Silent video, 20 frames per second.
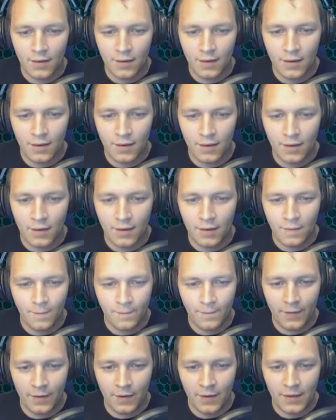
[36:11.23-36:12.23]
Like
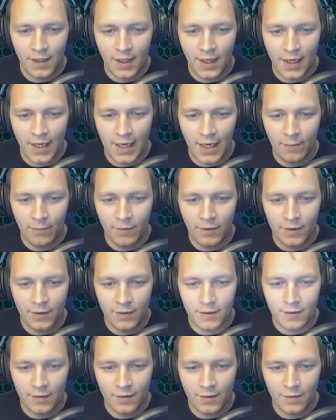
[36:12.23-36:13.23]
the sticky
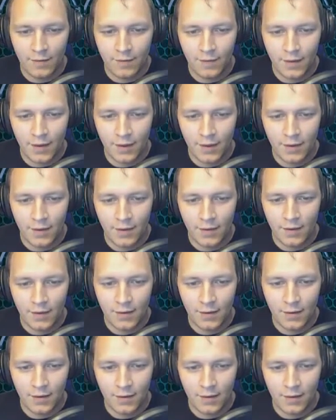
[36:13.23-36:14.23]
cameras and stuff like that.
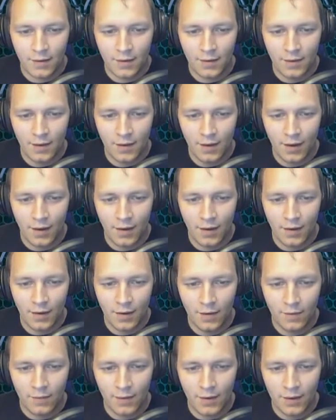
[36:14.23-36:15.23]

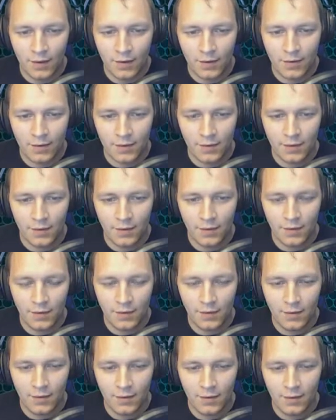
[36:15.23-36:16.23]
As well as
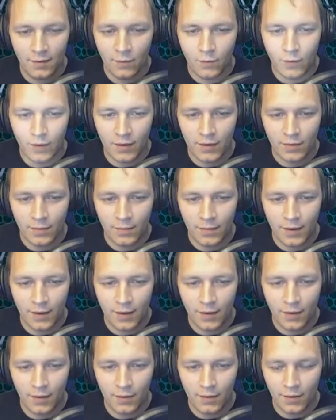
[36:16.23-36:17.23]
when
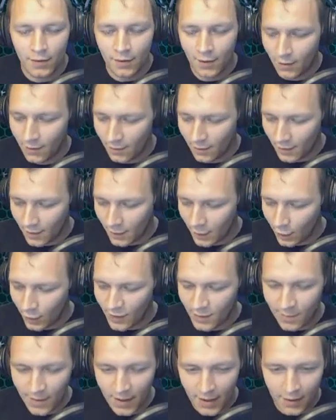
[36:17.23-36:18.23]
somebody the
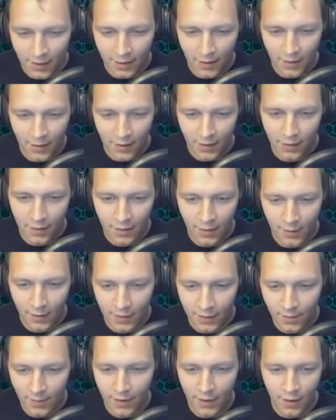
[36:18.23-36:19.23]
noisemaker,
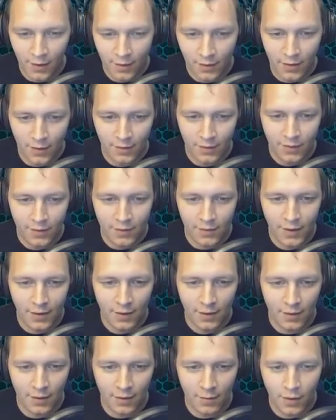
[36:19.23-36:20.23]
when somebody goes over to
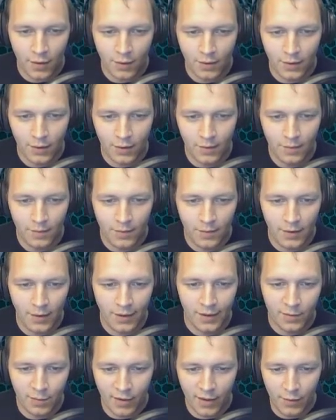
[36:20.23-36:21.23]
it, you can blow it up
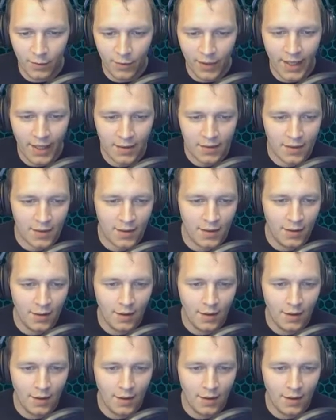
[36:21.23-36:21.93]
without spraying with gas.